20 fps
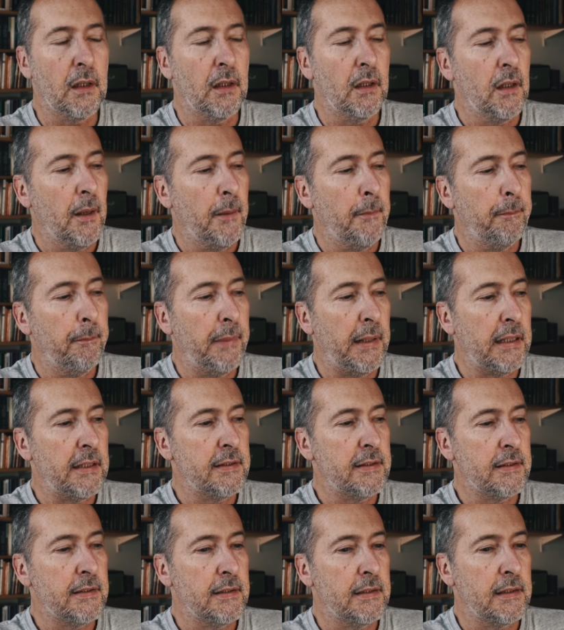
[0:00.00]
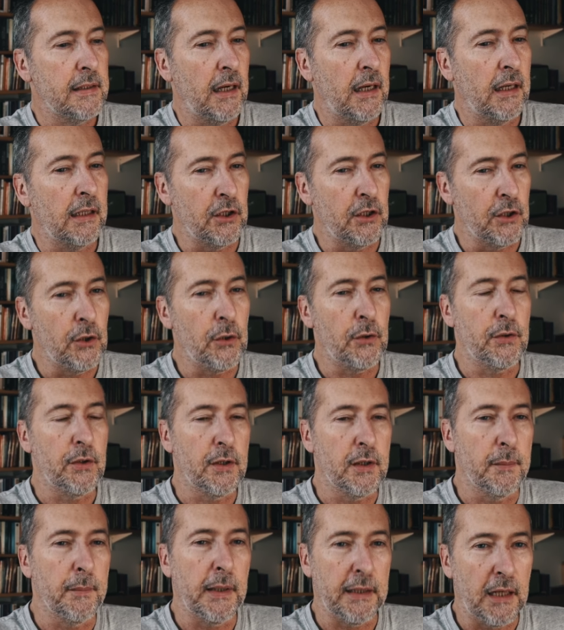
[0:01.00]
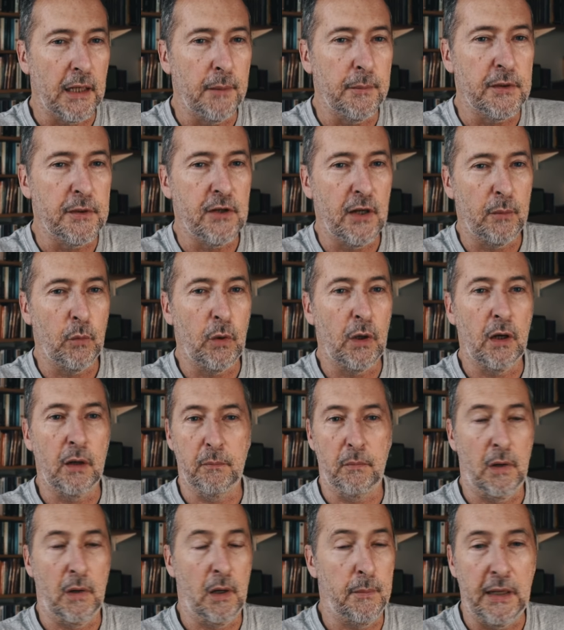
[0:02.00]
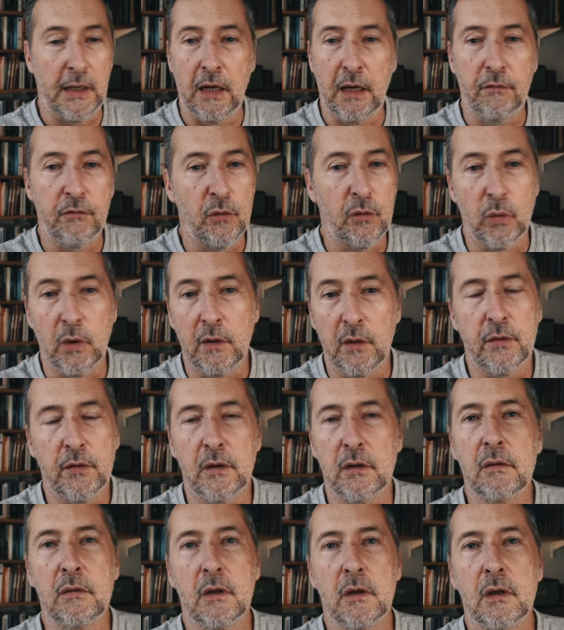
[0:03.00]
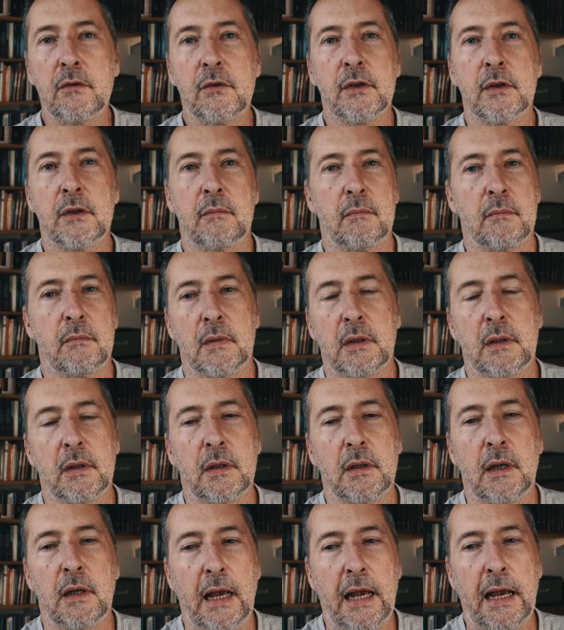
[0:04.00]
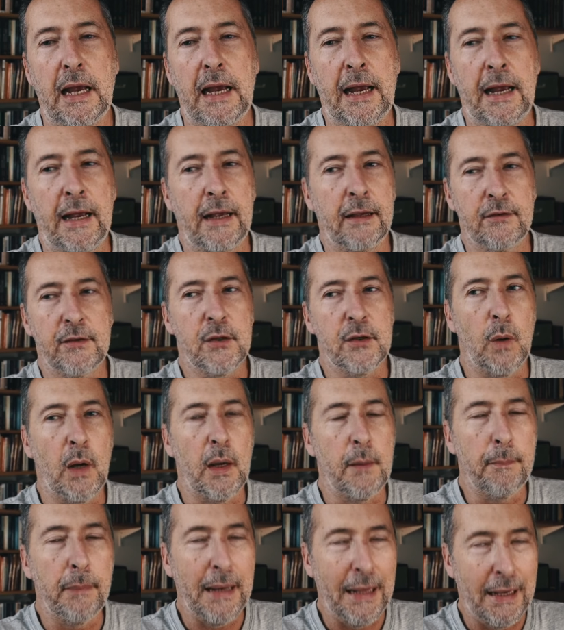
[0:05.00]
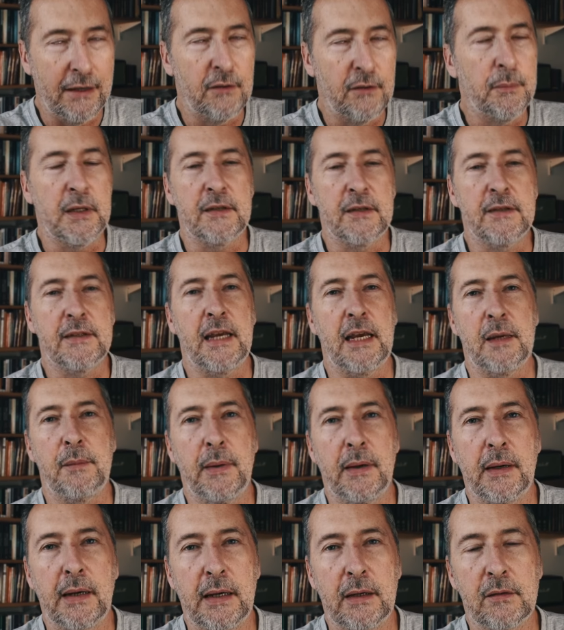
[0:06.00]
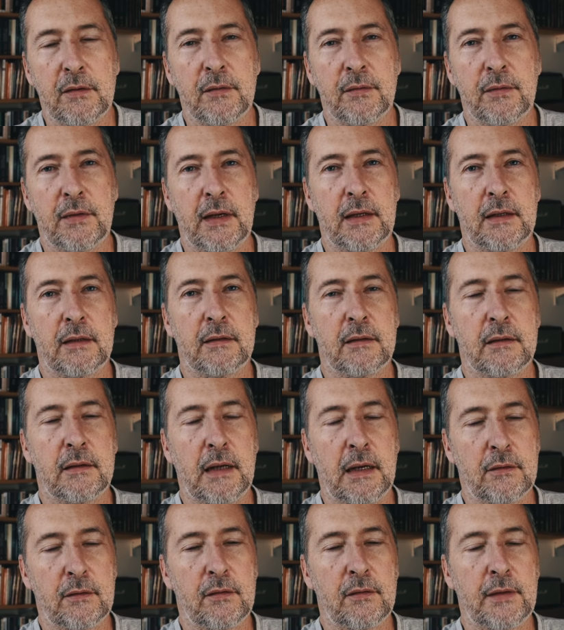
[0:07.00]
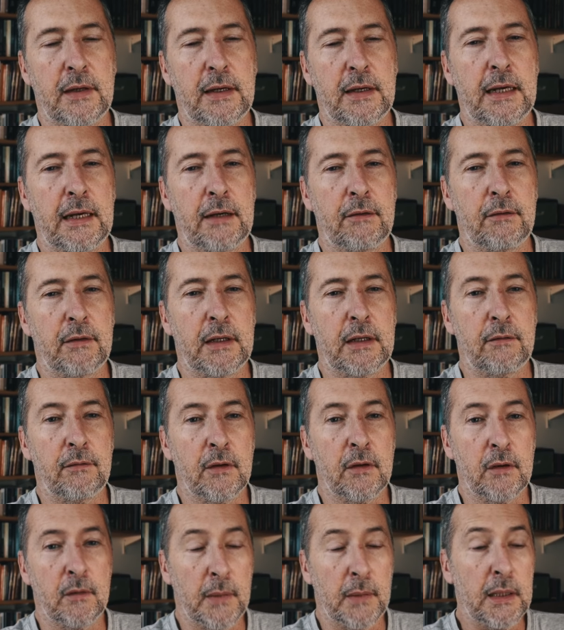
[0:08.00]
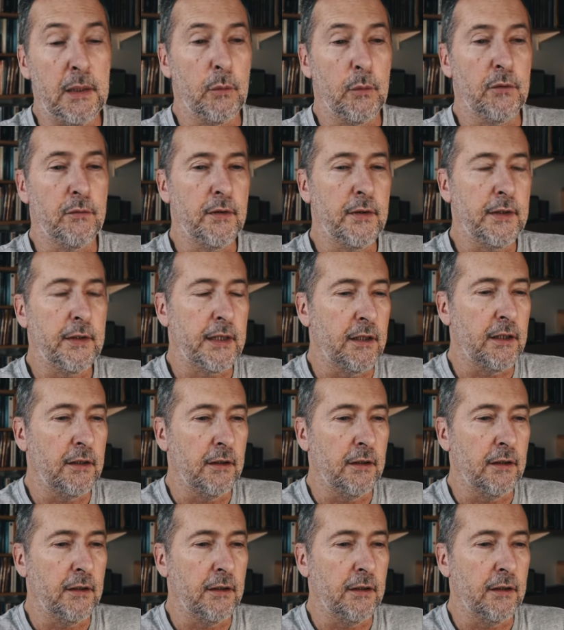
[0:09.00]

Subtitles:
But I knew that there might come a time where I might have to work for who knows whom. And so I planned my escape out of that area, even though the money was very good.